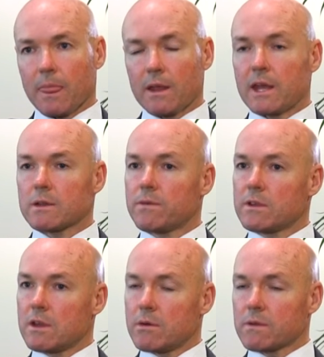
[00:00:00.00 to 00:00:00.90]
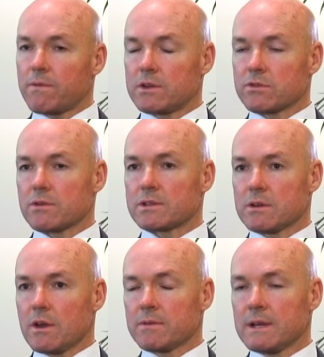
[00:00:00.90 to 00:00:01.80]
And as for the US Federal
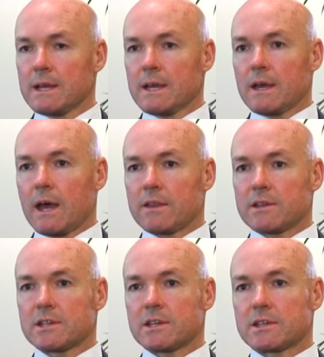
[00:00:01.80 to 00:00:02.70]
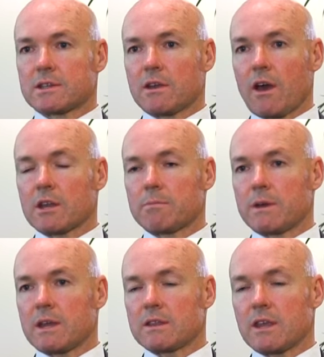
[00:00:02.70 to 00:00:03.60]
Reserve, this is going to
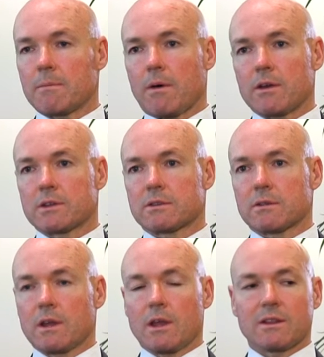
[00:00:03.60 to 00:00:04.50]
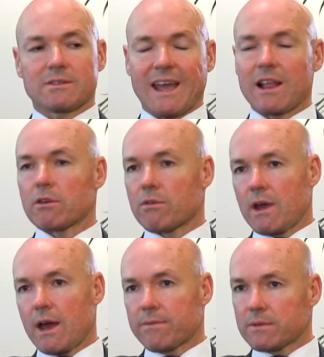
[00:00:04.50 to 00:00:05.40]
be the most
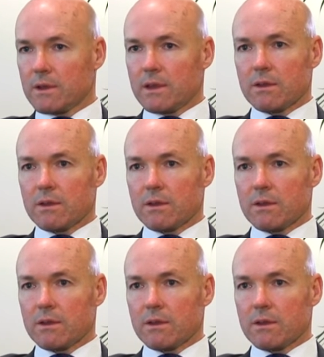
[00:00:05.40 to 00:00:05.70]
telegraphed